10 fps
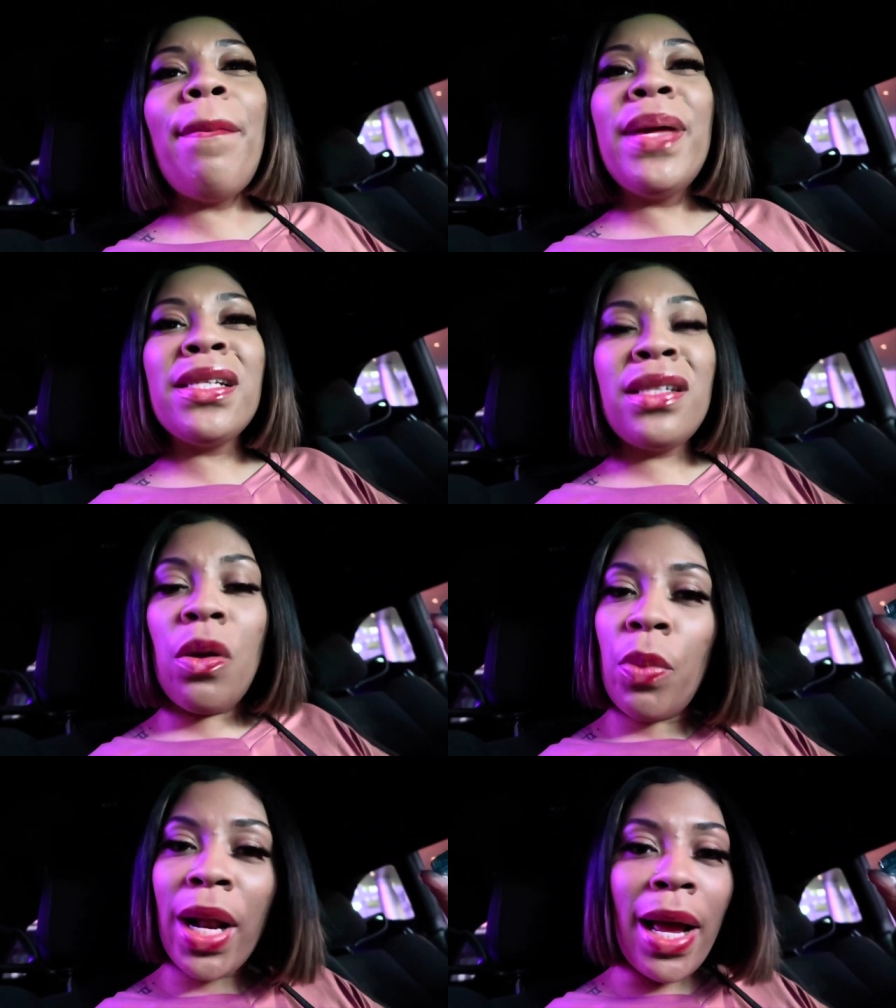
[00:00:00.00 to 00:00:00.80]
to mess
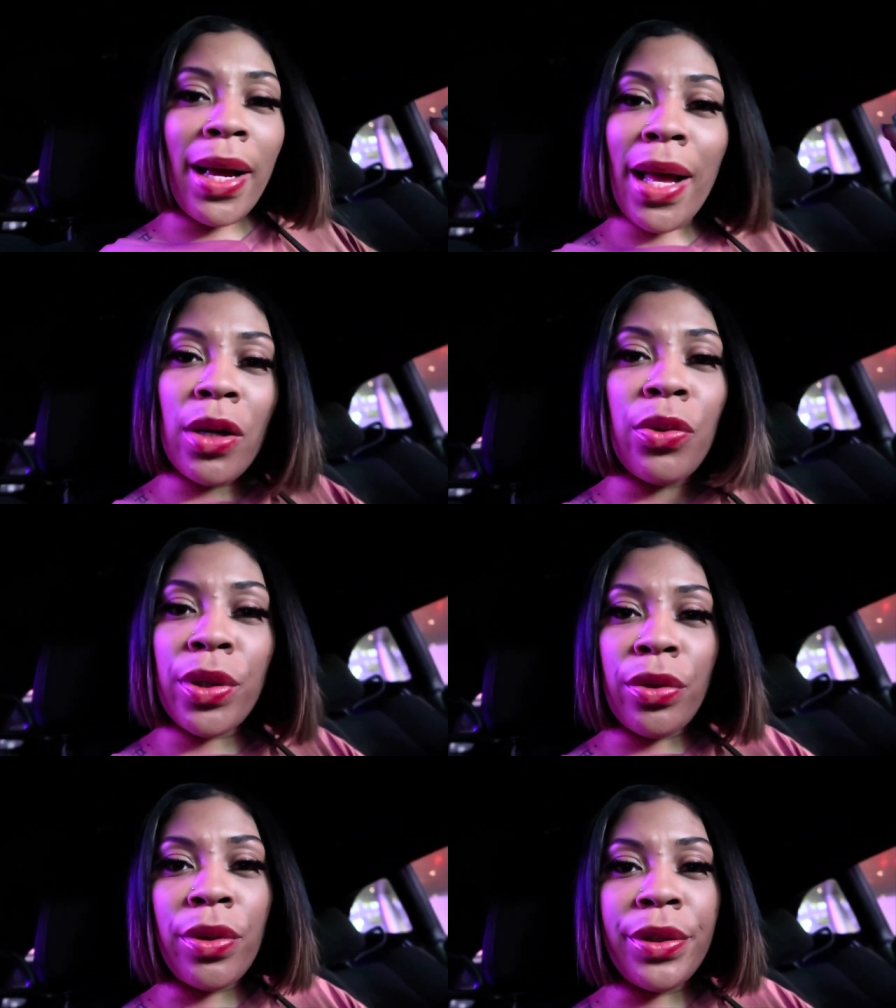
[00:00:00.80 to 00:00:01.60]
up what I got
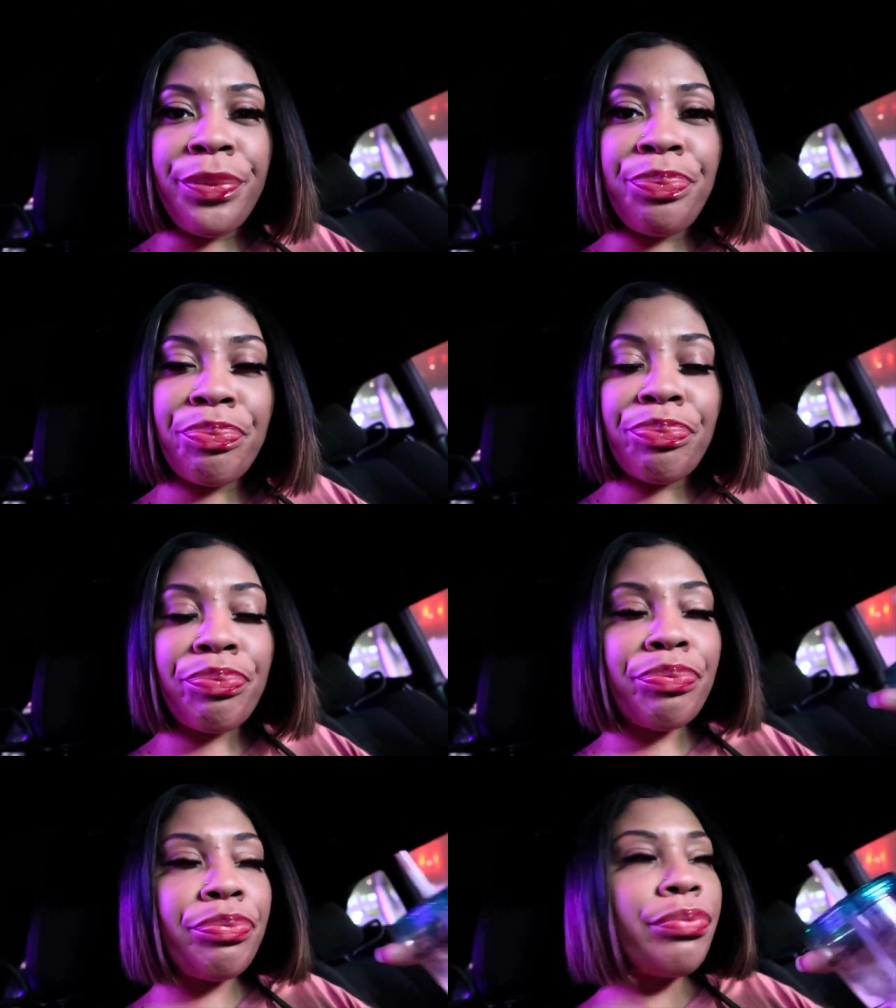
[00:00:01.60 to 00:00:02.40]
going on
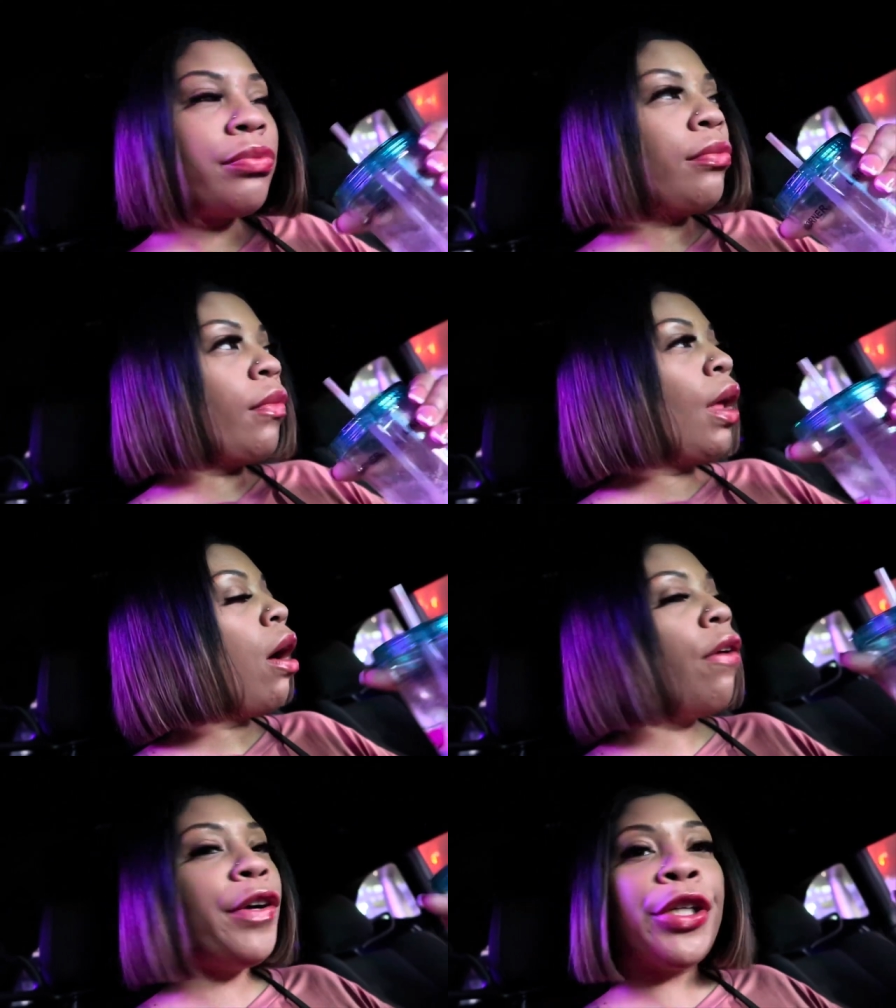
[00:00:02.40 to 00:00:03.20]

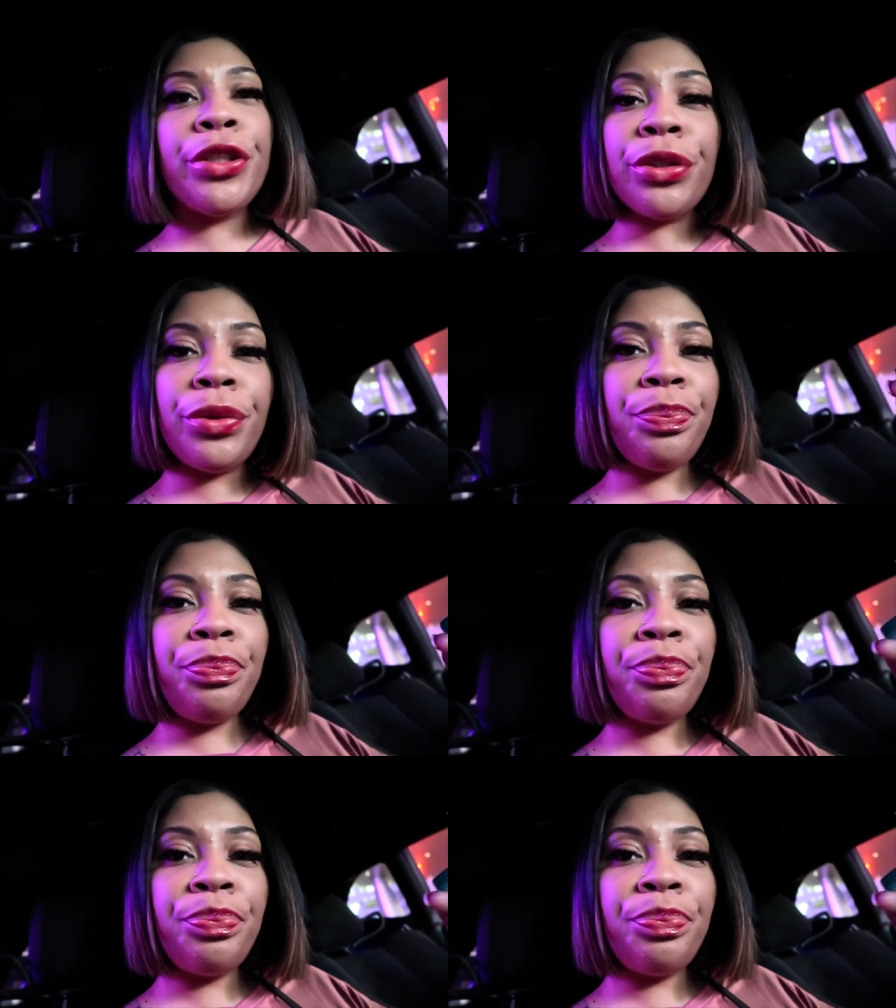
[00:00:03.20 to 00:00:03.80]
overheard.